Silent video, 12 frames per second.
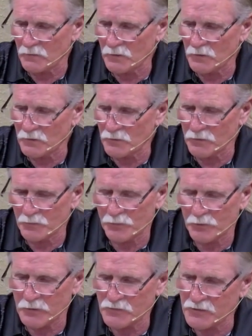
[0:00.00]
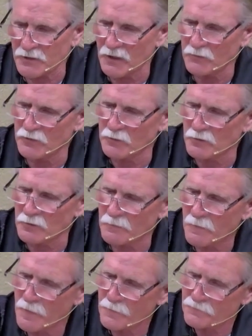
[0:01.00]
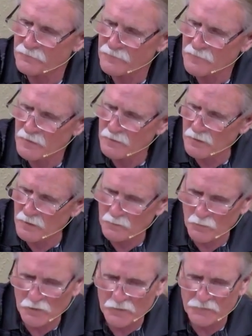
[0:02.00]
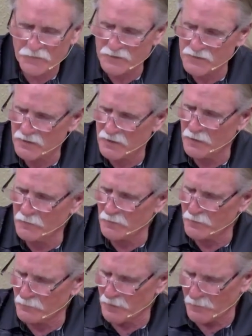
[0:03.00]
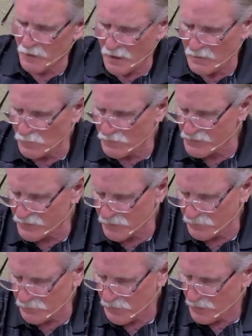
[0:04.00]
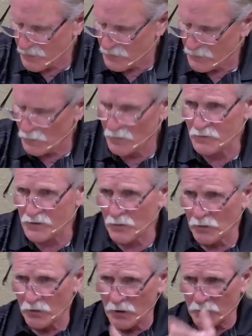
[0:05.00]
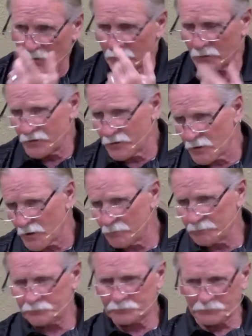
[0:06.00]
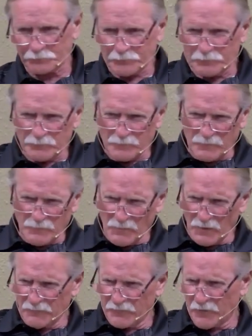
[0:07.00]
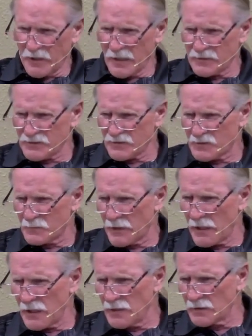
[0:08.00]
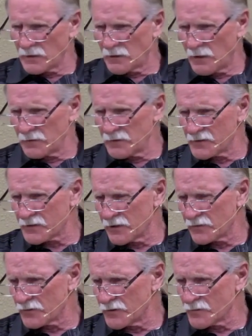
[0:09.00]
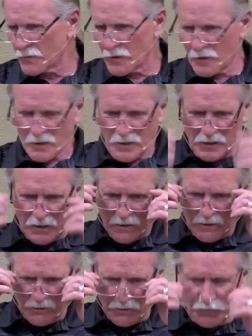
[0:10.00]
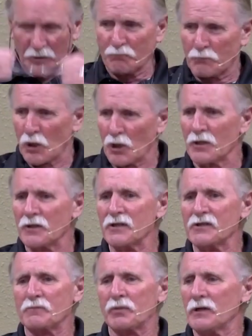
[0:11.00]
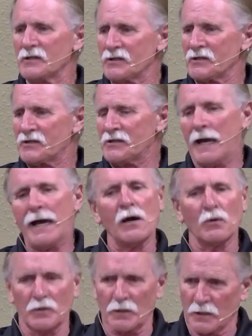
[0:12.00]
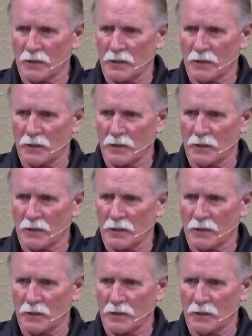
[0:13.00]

you know, during prayer tonight, we were, uh, one of the things that came up in my mind was that what was going on over in Europe, in France and Spain and all these countries where, you know, they're burning these places down.